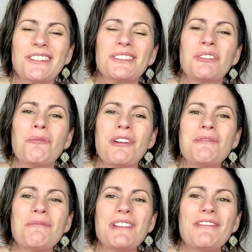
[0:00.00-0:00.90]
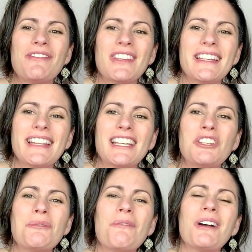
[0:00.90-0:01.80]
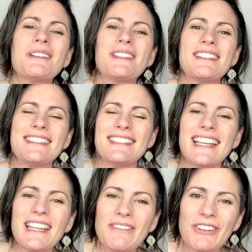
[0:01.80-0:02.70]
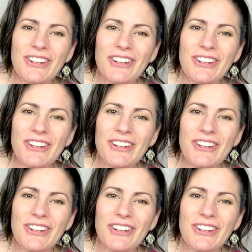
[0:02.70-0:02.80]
So when we feel it, you want to savor